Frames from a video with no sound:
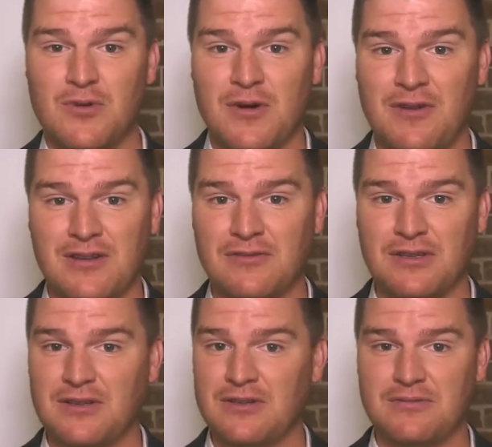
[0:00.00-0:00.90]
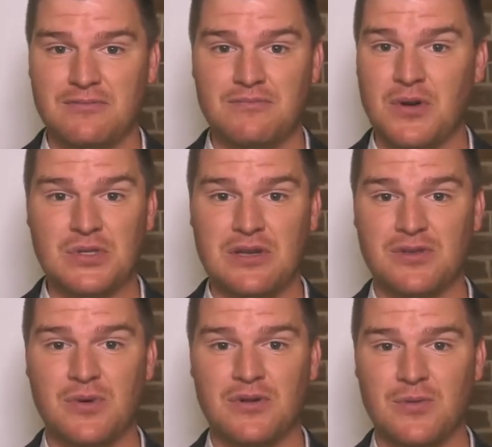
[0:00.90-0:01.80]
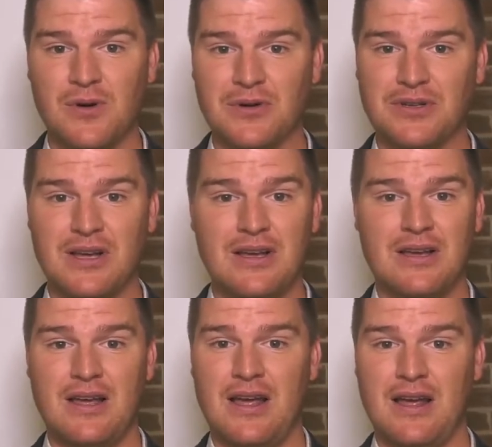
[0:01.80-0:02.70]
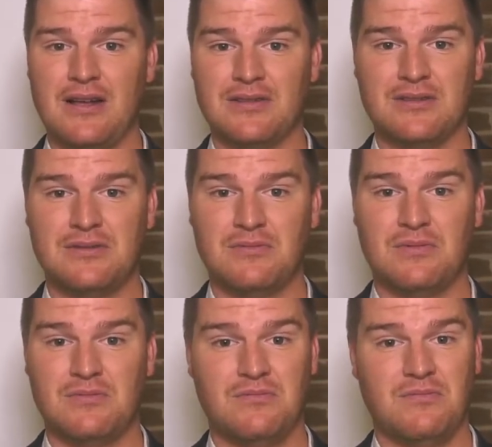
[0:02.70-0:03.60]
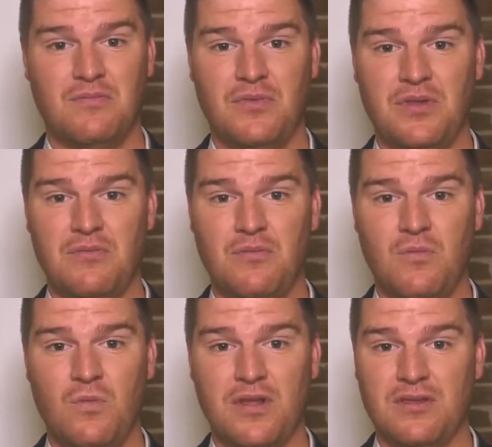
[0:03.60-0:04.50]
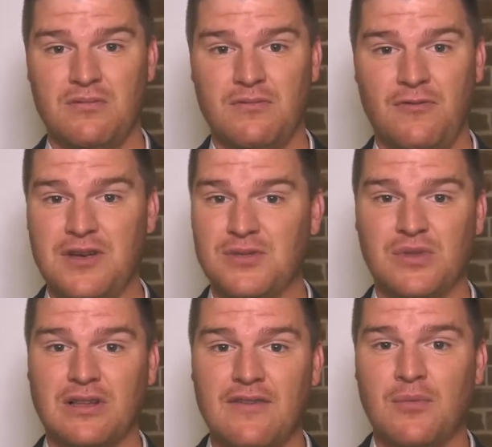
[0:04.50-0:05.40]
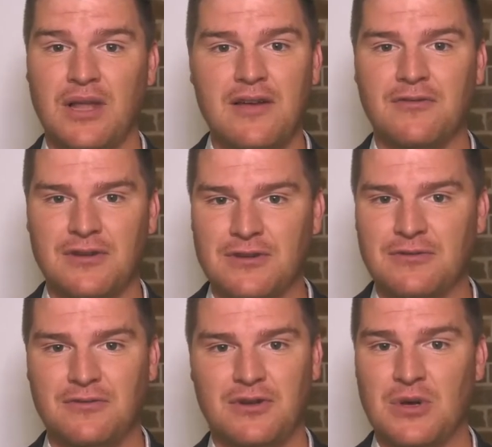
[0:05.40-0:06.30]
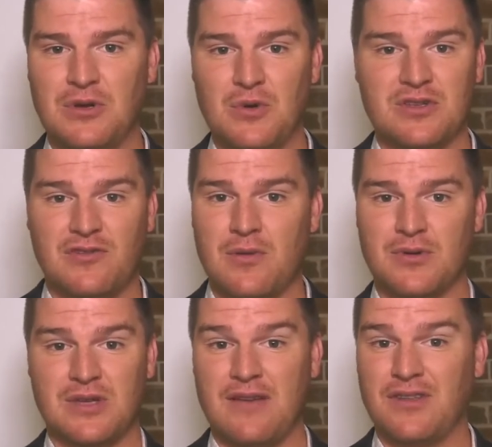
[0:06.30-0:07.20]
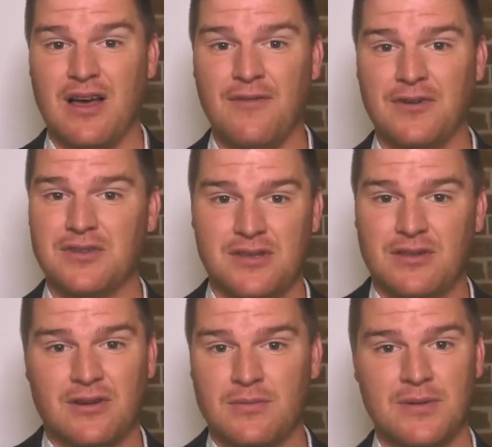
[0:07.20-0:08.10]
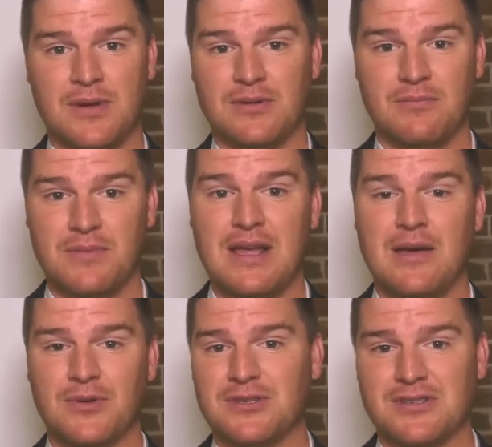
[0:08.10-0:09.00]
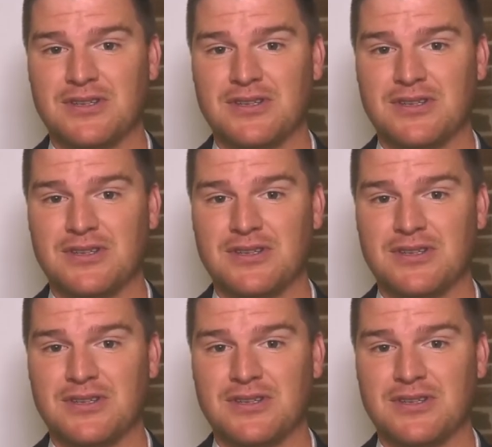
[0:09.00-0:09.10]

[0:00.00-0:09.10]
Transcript: and more effectively than most elsewhere in the world. And when faced with a level playing field, U.S. farmers have the confidence that they're going to be able to